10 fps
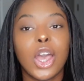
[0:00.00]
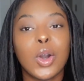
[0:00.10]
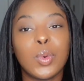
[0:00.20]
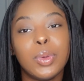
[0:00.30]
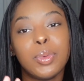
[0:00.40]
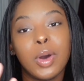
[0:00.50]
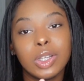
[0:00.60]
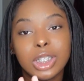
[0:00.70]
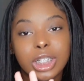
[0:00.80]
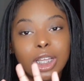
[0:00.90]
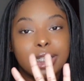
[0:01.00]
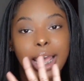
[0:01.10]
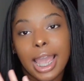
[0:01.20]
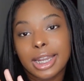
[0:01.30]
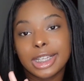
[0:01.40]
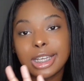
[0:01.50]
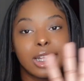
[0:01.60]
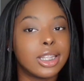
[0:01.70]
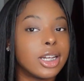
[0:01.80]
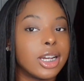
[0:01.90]
We be posting each other, tagging each
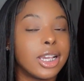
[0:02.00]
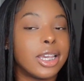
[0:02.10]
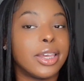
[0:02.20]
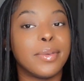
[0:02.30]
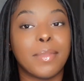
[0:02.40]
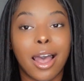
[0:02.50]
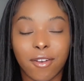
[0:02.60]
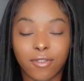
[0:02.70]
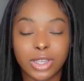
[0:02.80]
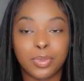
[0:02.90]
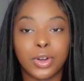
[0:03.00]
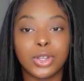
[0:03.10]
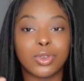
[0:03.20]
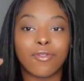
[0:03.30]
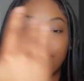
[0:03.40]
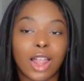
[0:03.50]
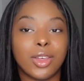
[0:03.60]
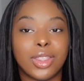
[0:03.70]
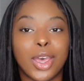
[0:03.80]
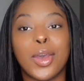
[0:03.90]
other, and my supporters will
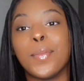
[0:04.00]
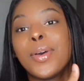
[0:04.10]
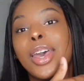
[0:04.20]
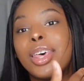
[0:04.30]
follow them,